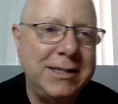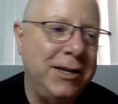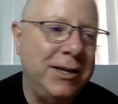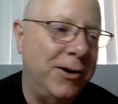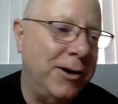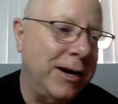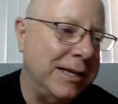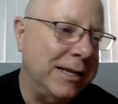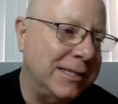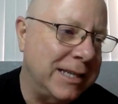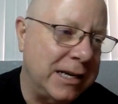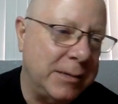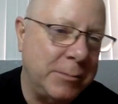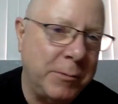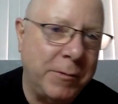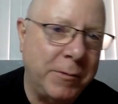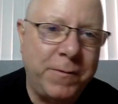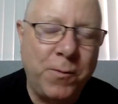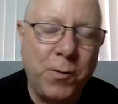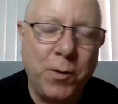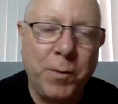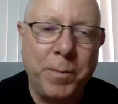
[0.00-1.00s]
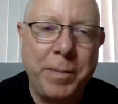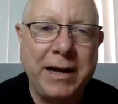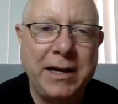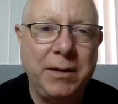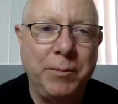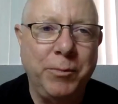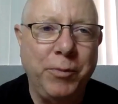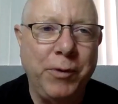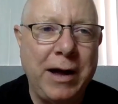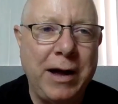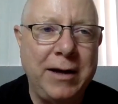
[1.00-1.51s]
You know, I sent him a 4-pack
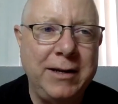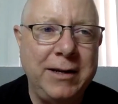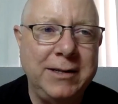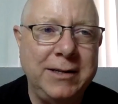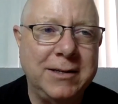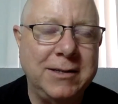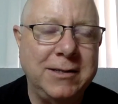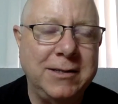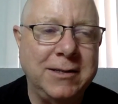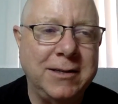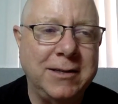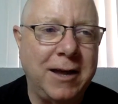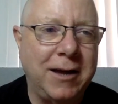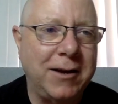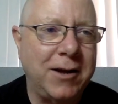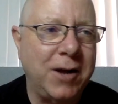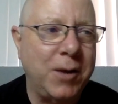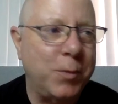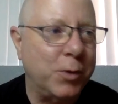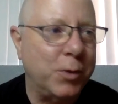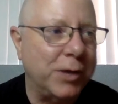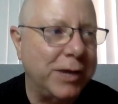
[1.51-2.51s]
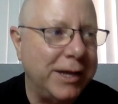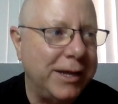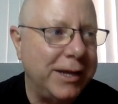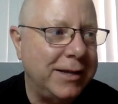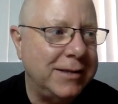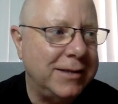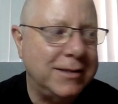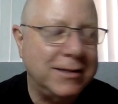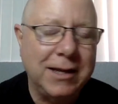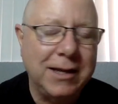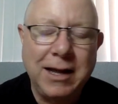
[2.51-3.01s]
of brownies because he's got a couple
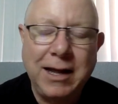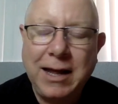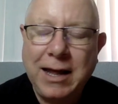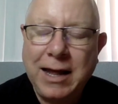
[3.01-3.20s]
kids.